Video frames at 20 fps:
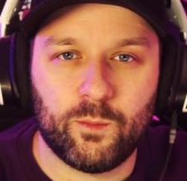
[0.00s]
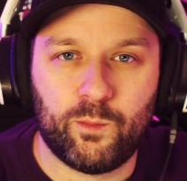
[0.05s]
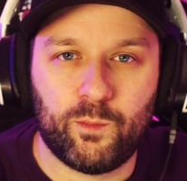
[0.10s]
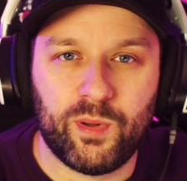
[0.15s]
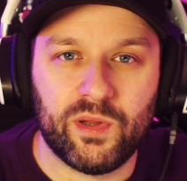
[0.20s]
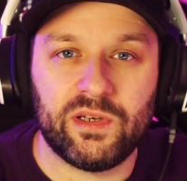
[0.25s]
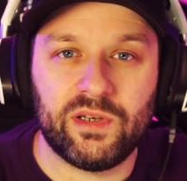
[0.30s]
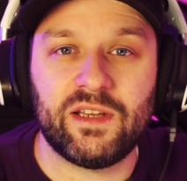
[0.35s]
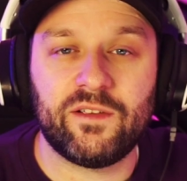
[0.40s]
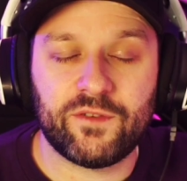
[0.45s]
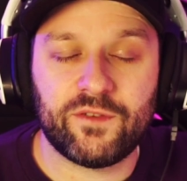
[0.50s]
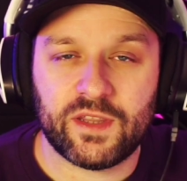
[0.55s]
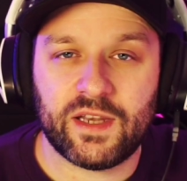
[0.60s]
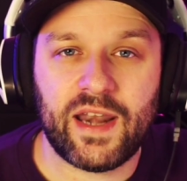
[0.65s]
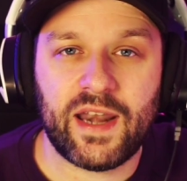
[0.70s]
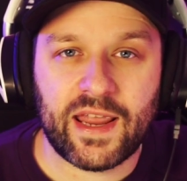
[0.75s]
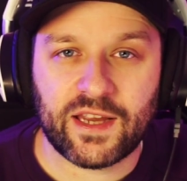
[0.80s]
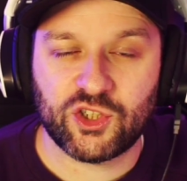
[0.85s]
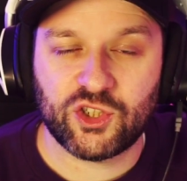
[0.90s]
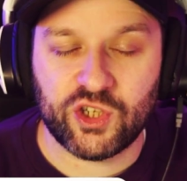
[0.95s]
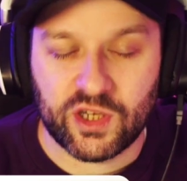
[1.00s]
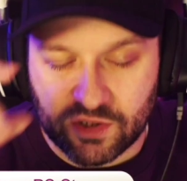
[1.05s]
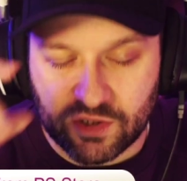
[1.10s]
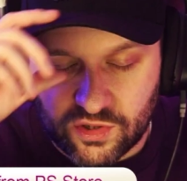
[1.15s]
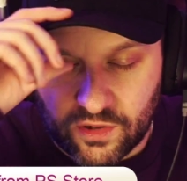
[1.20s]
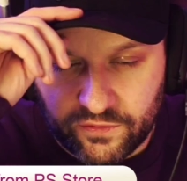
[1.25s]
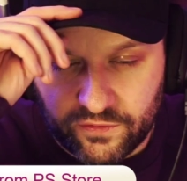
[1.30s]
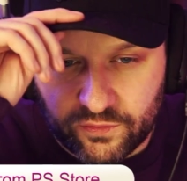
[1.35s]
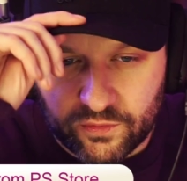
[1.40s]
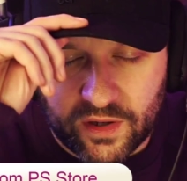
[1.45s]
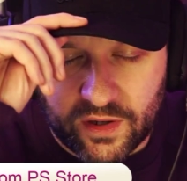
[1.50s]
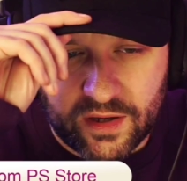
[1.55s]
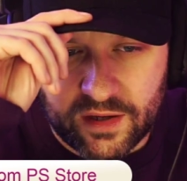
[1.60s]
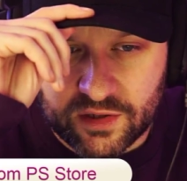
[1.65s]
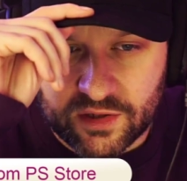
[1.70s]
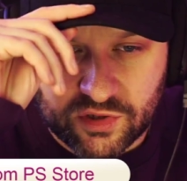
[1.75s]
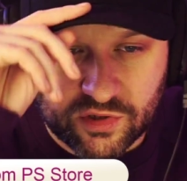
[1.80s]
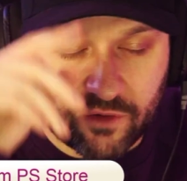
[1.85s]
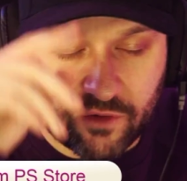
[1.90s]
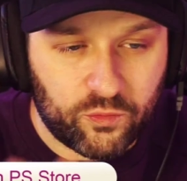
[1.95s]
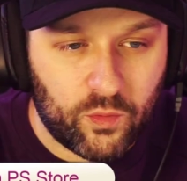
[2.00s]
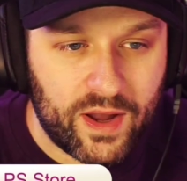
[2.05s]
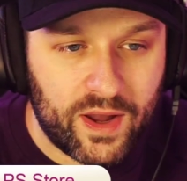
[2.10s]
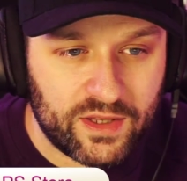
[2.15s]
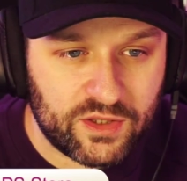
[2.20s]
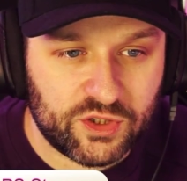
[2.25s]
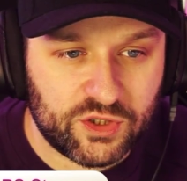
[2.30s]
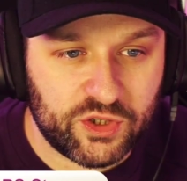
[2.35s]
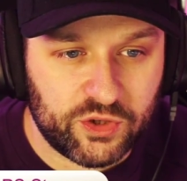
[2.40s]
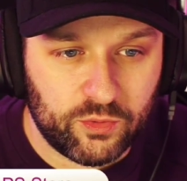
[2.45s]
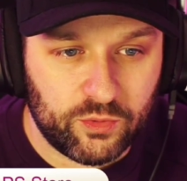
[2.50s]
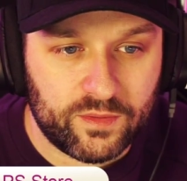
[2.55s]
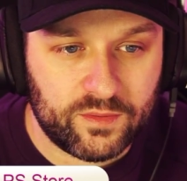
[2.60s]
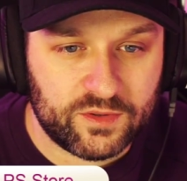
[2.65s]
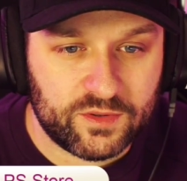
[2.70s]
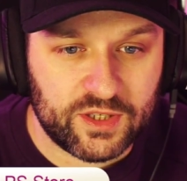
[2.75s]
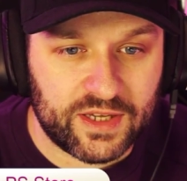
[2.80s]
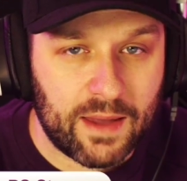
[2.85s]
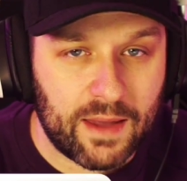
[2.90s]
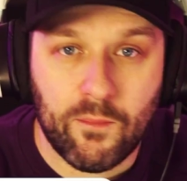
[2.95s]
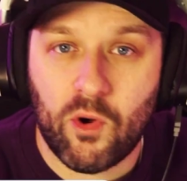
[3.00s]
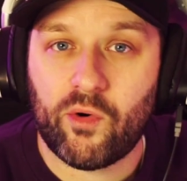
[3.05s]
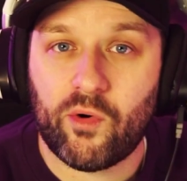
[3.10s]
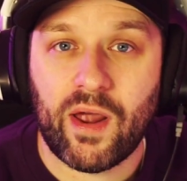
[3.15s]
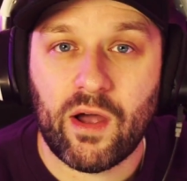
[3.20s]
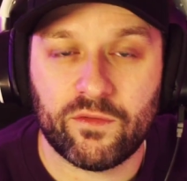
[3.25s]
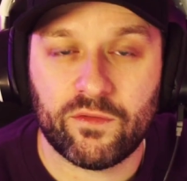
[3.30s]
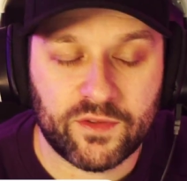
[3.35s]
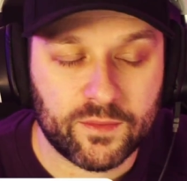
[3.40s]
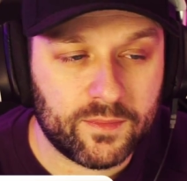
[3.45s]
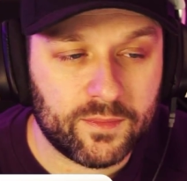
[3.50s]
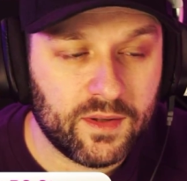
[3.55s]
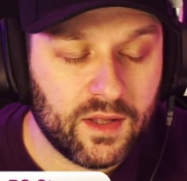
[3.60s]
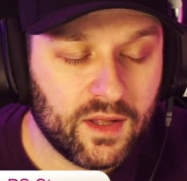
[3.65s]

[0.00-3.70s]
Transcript: building for the next gen software to get more out of them.